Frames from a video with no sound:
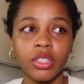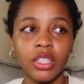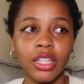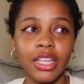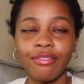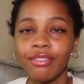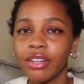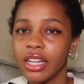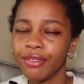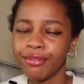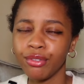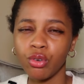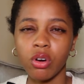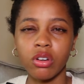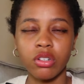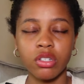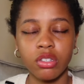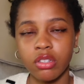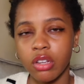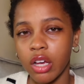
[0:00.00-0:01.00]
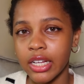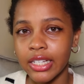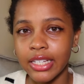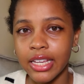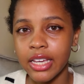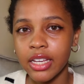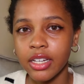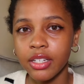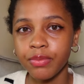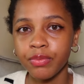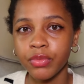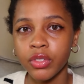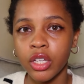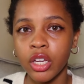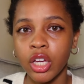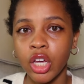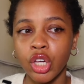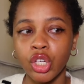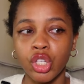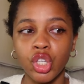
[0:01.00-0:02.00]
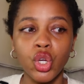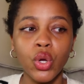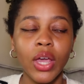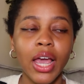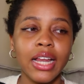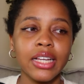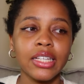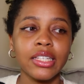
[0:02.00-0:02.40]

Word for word: even if you're uncertain, you can